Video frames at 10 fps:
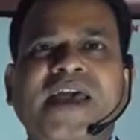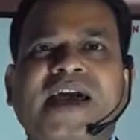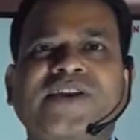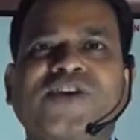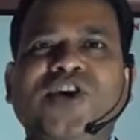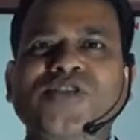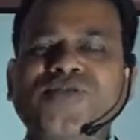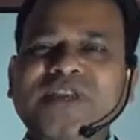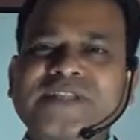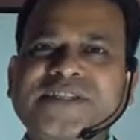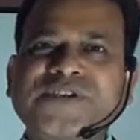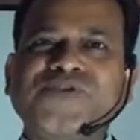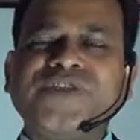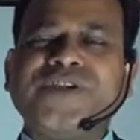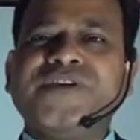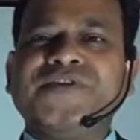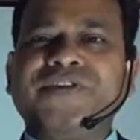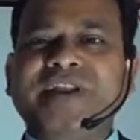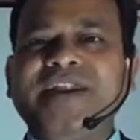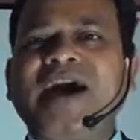And conflicts due to the
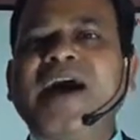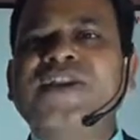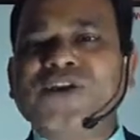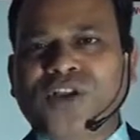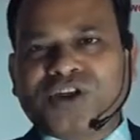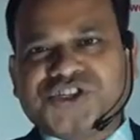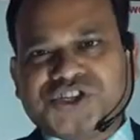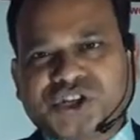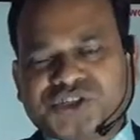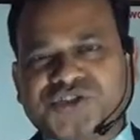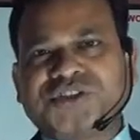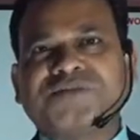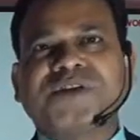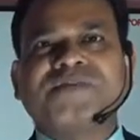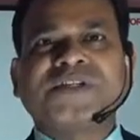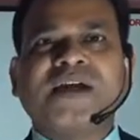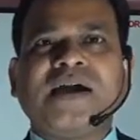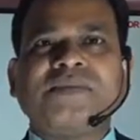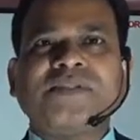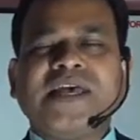different ideology also sometimes
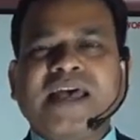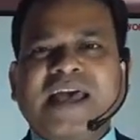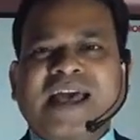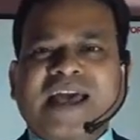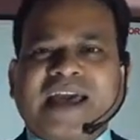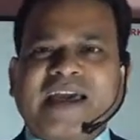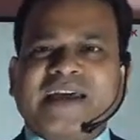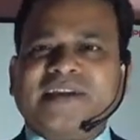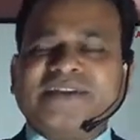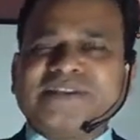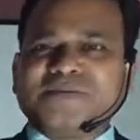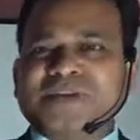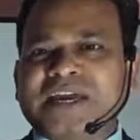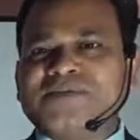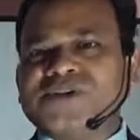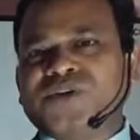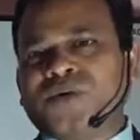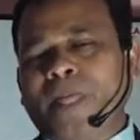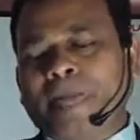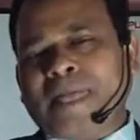comes, and sometimes
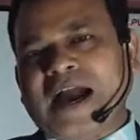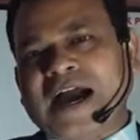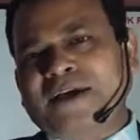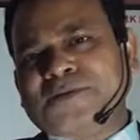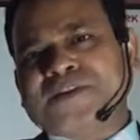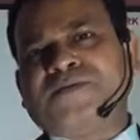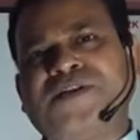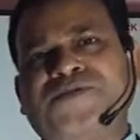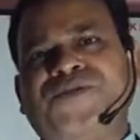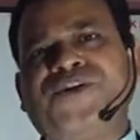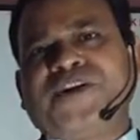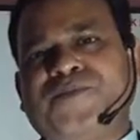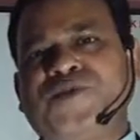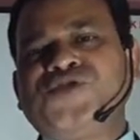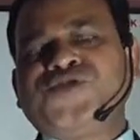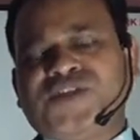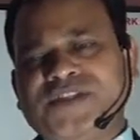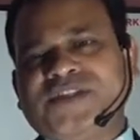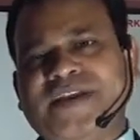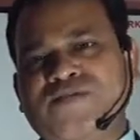I have some different approach for
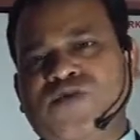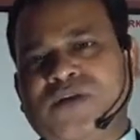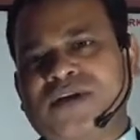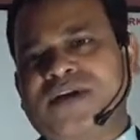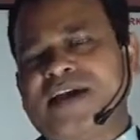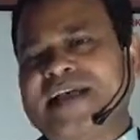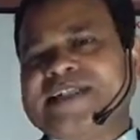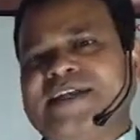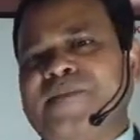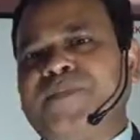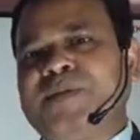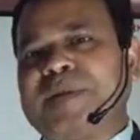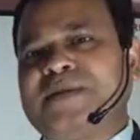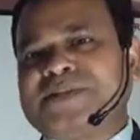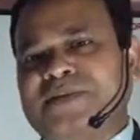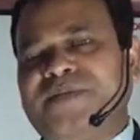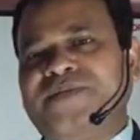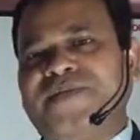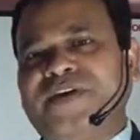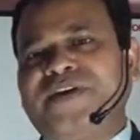the same work. Some people have some
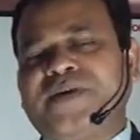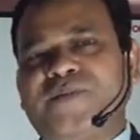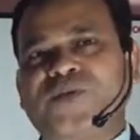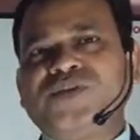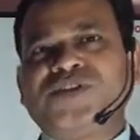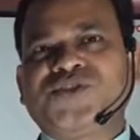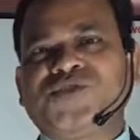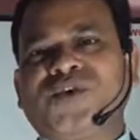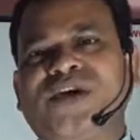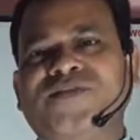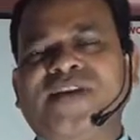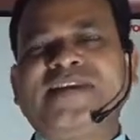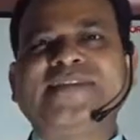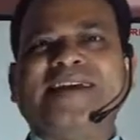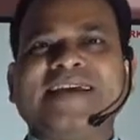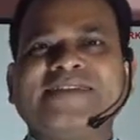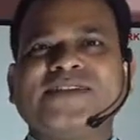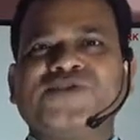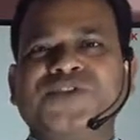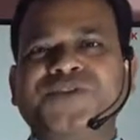different approach, so conflict arises.
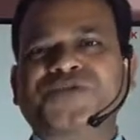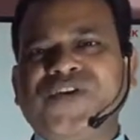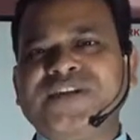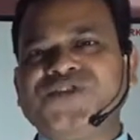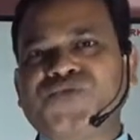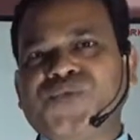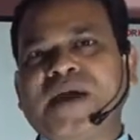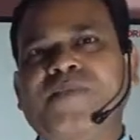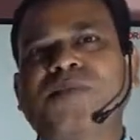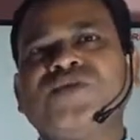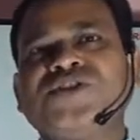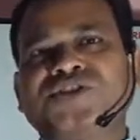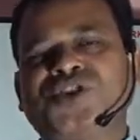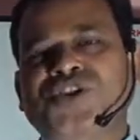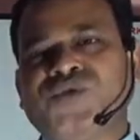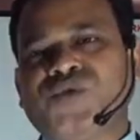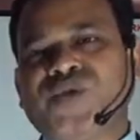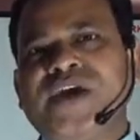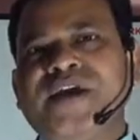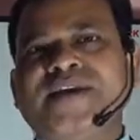So difference of approach is also
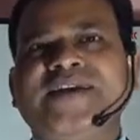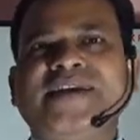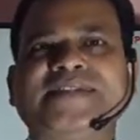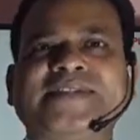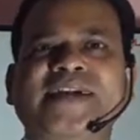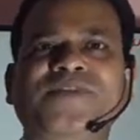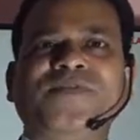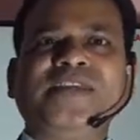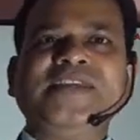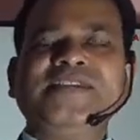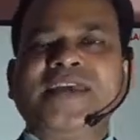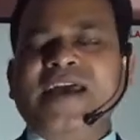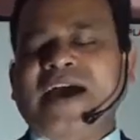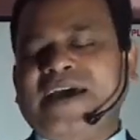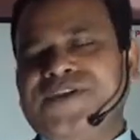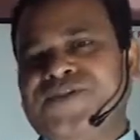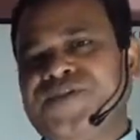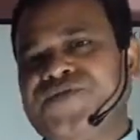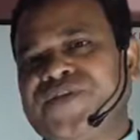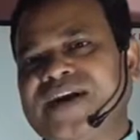creates conflicts, and
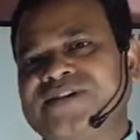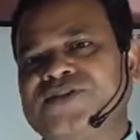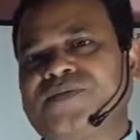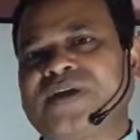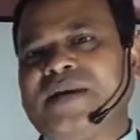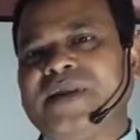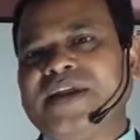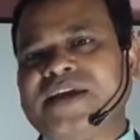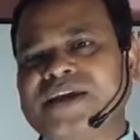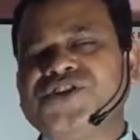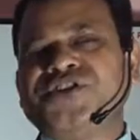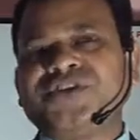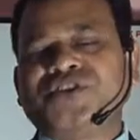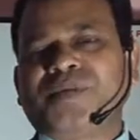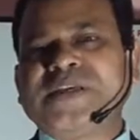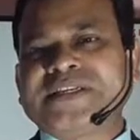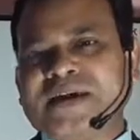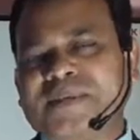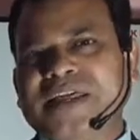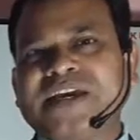difference of communications or
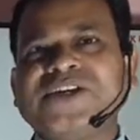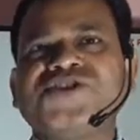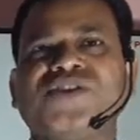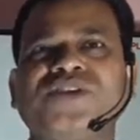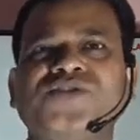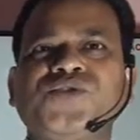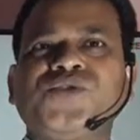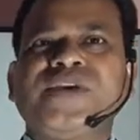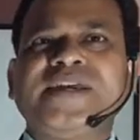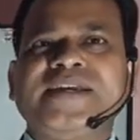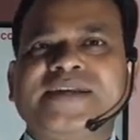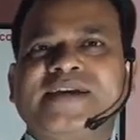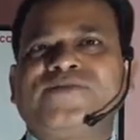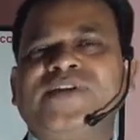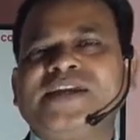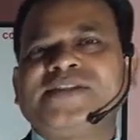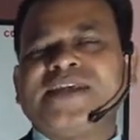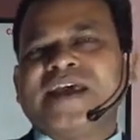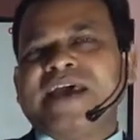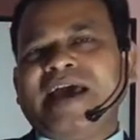miscommunication also create conflicts.
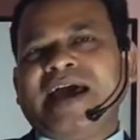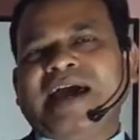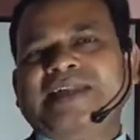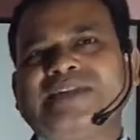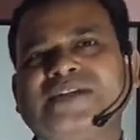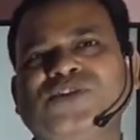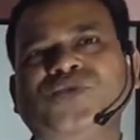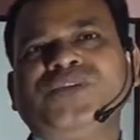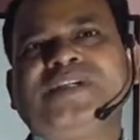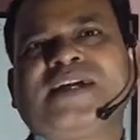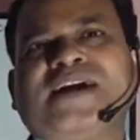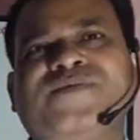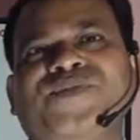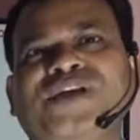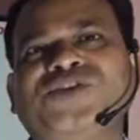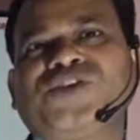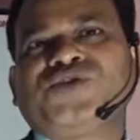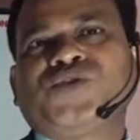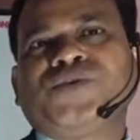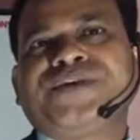And the conflicts
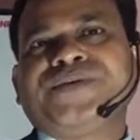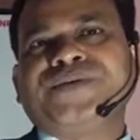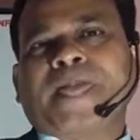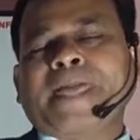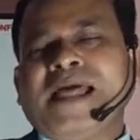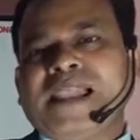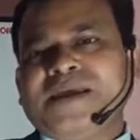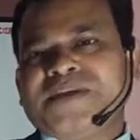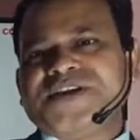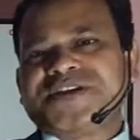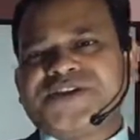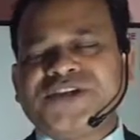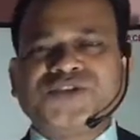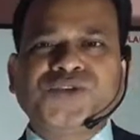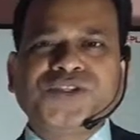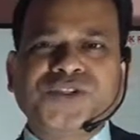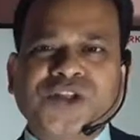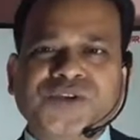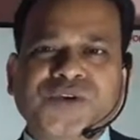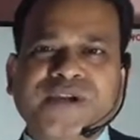also, limited resources
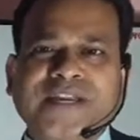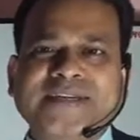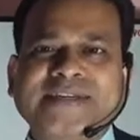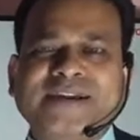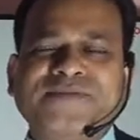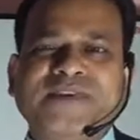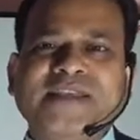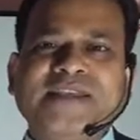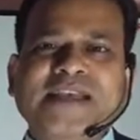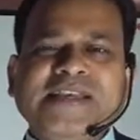also creates conflict.